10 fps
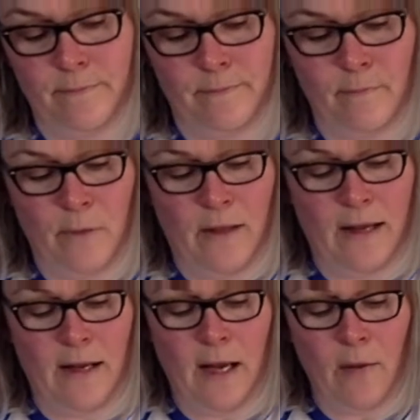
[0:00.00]
but then
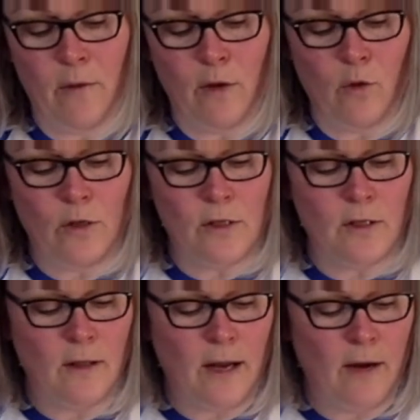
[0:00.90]
how are they going to
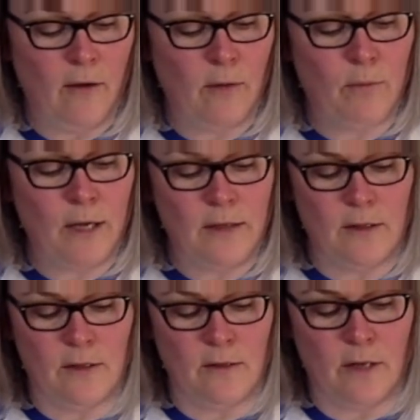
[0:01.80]
learn and
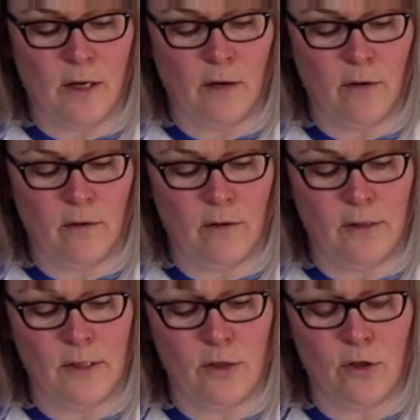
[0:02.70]
practice their
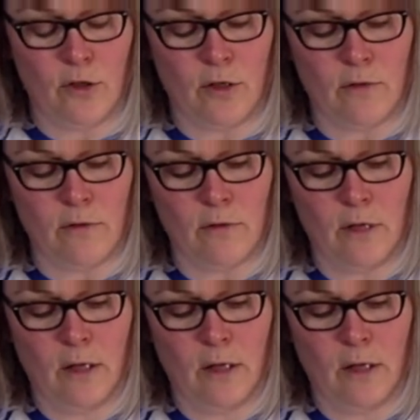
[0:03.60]
scissor skills